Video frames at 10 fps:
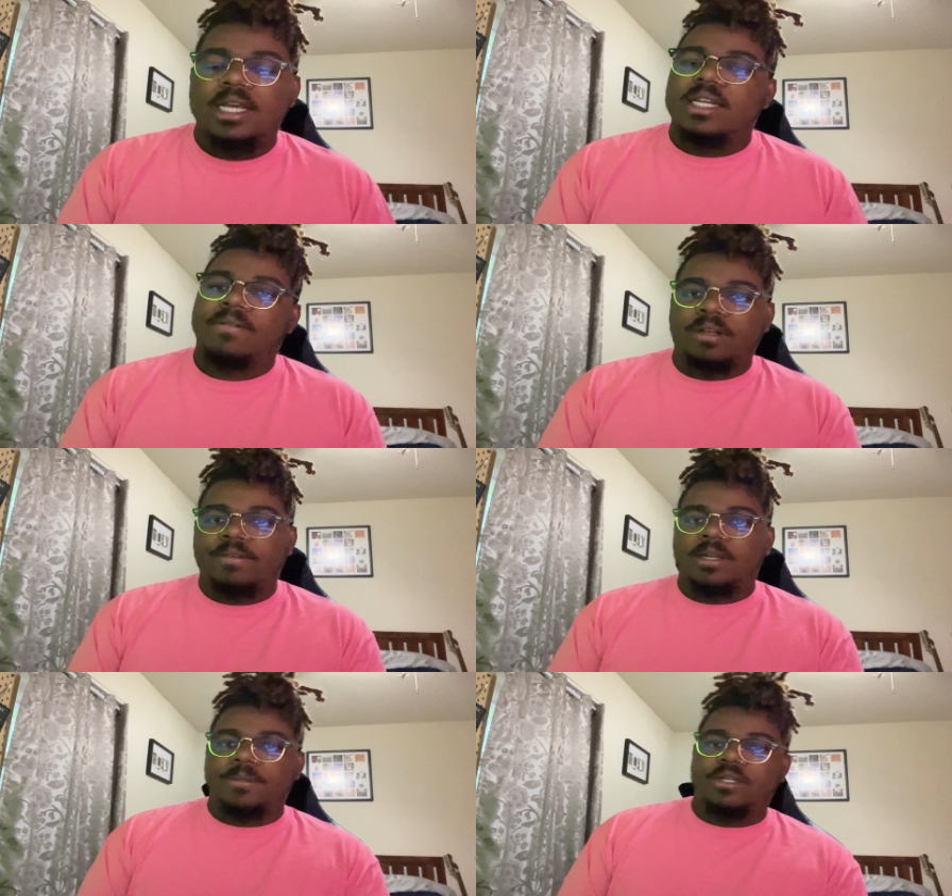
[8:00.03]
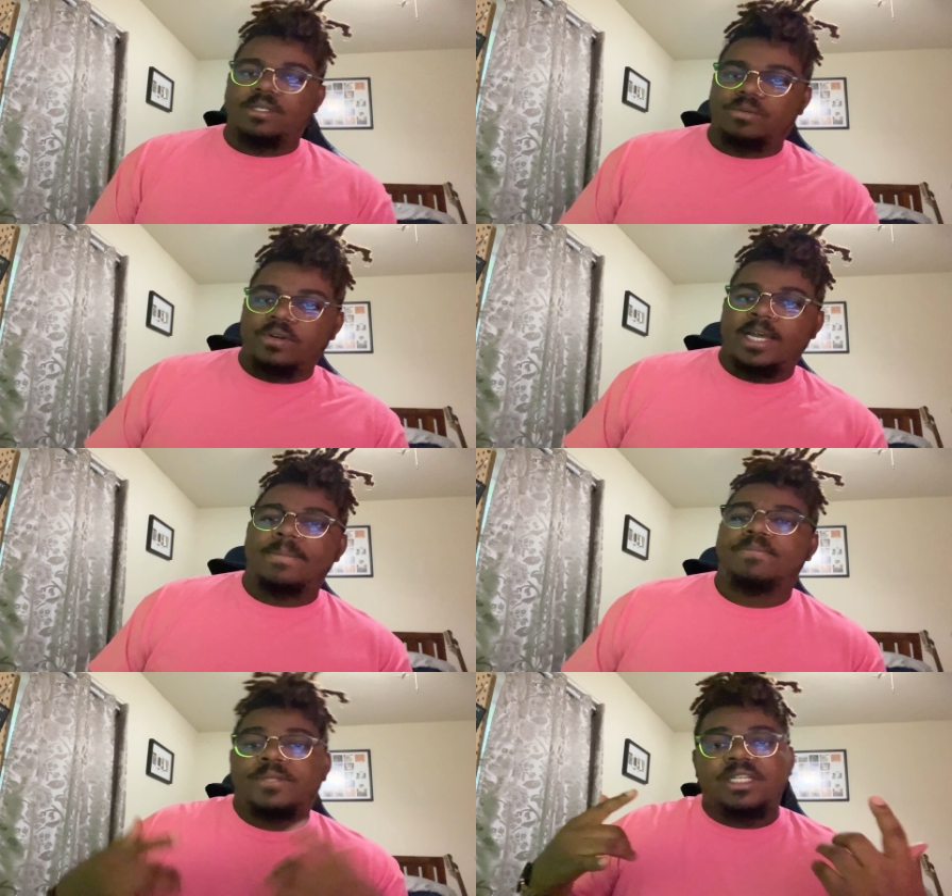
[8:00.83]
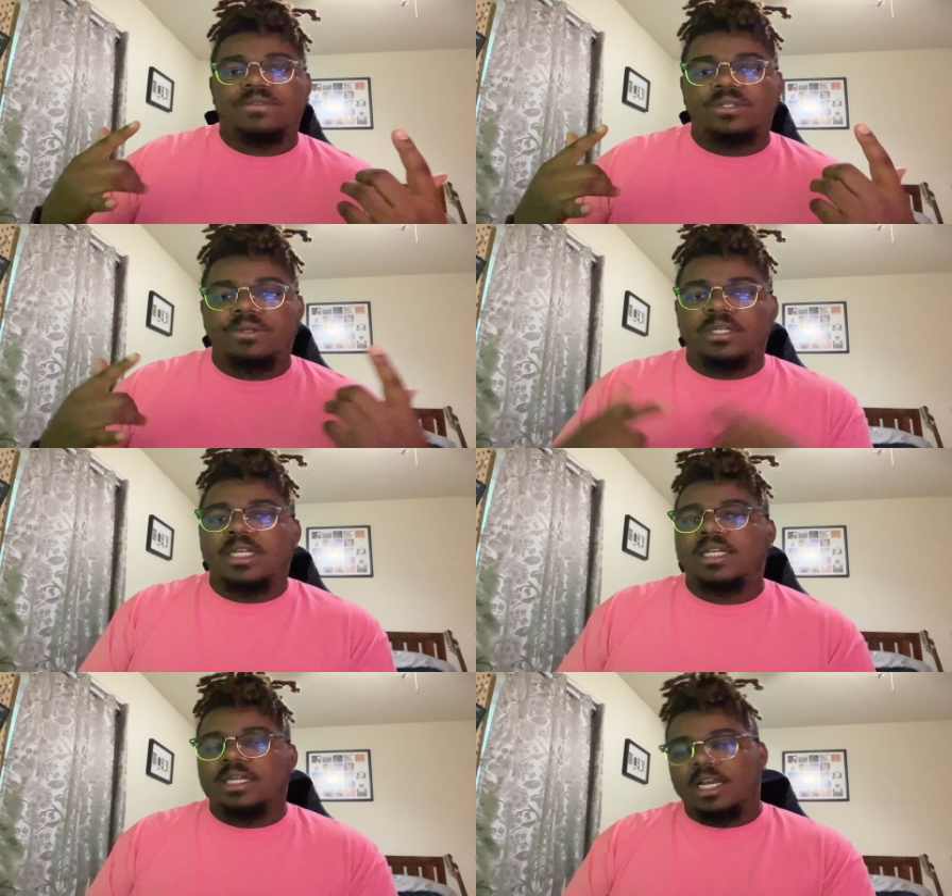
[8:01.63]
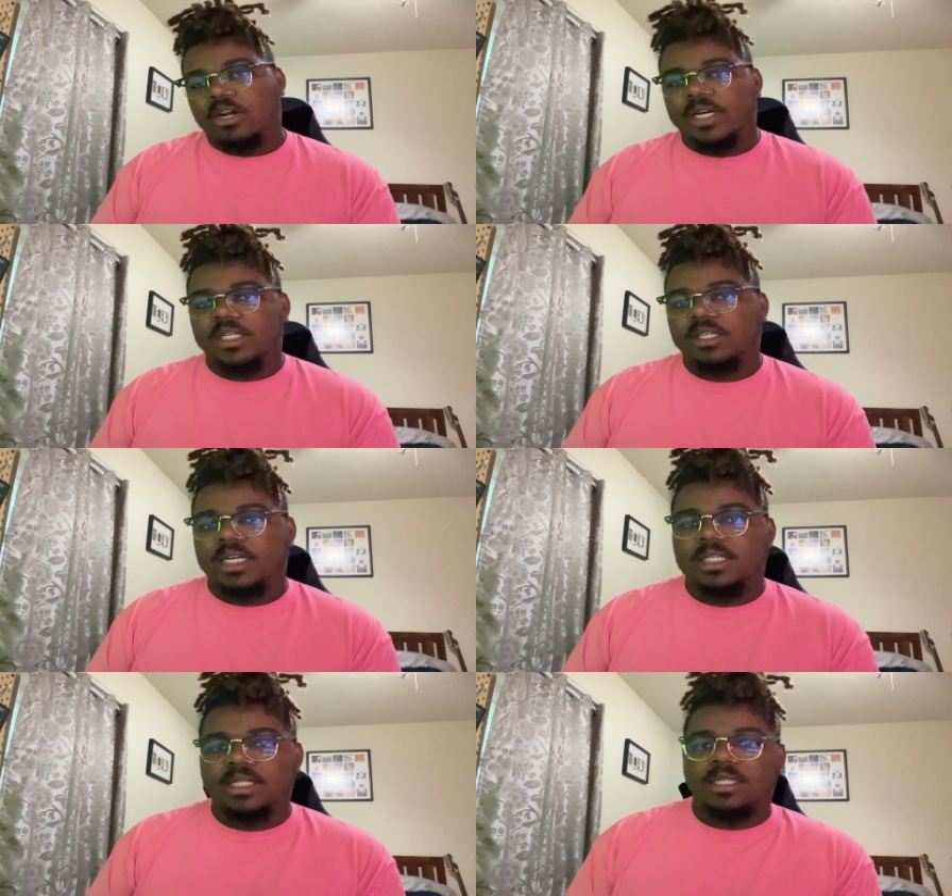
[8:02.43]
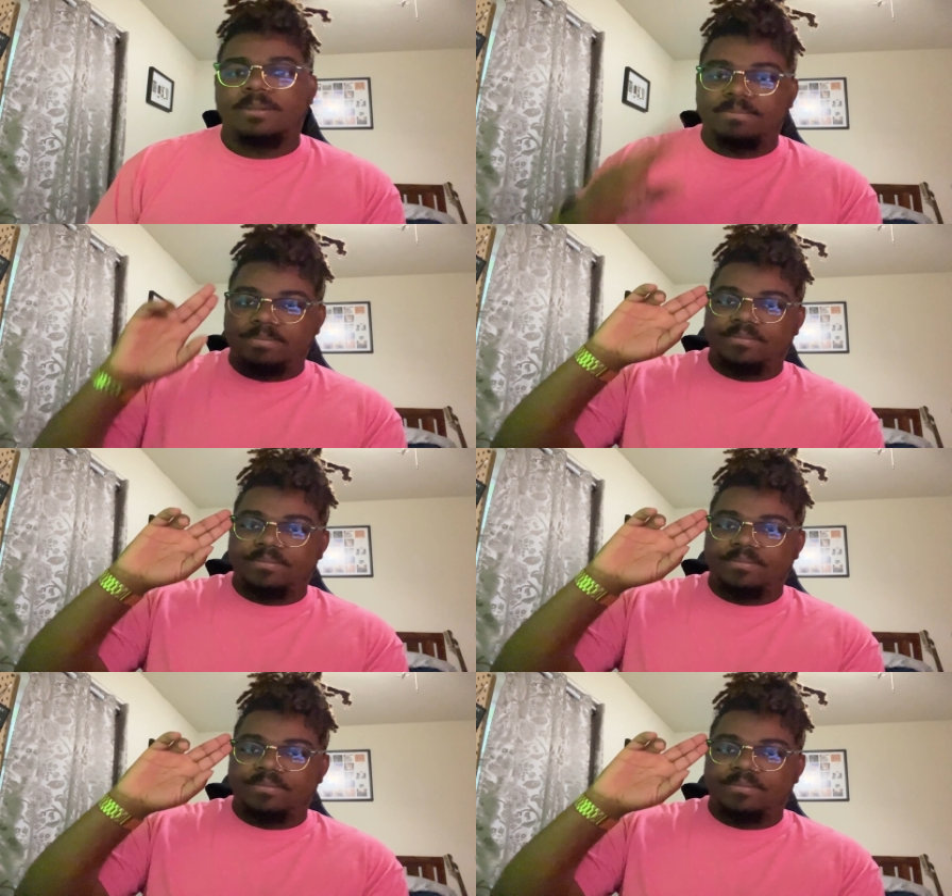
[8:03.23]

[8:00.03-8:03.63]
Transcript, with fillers: definitely recommend you subscribe. Thanks for tuning in, and I'll catch you guys next time.